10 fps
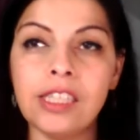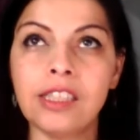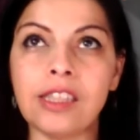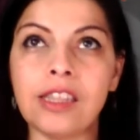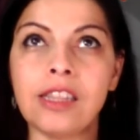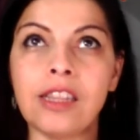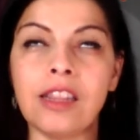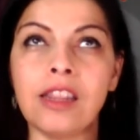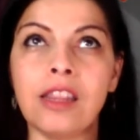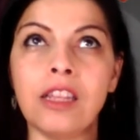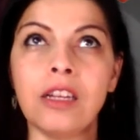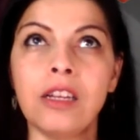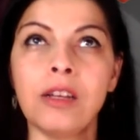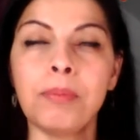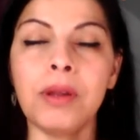the
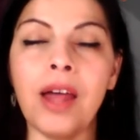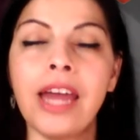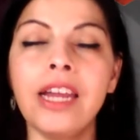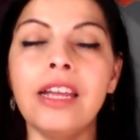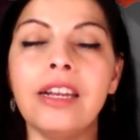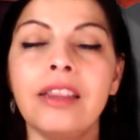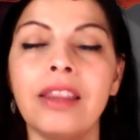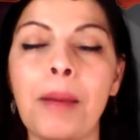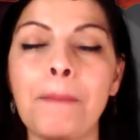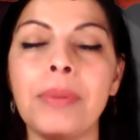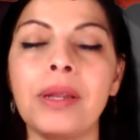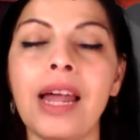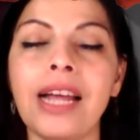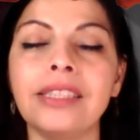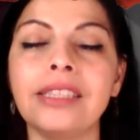planet that blesses
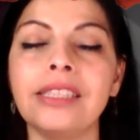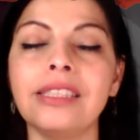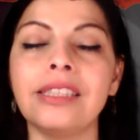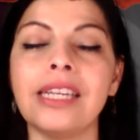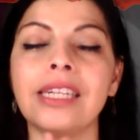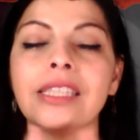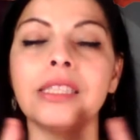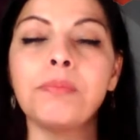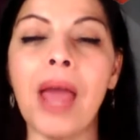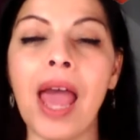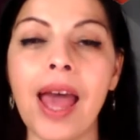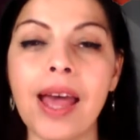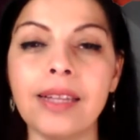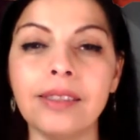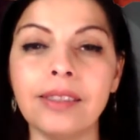and expands
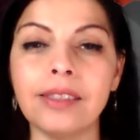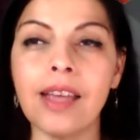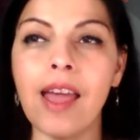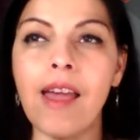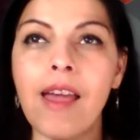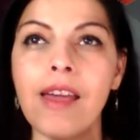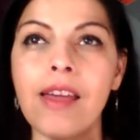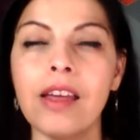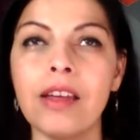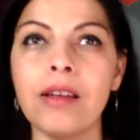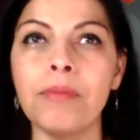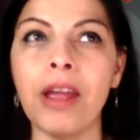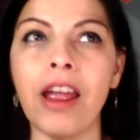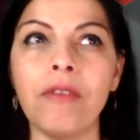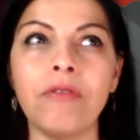um, every
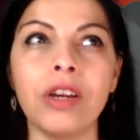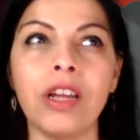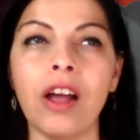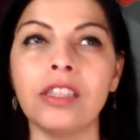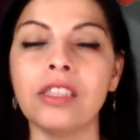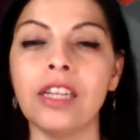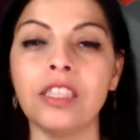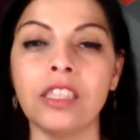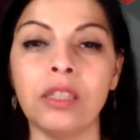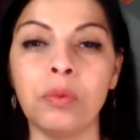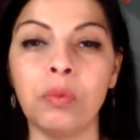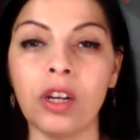constellation he walks into.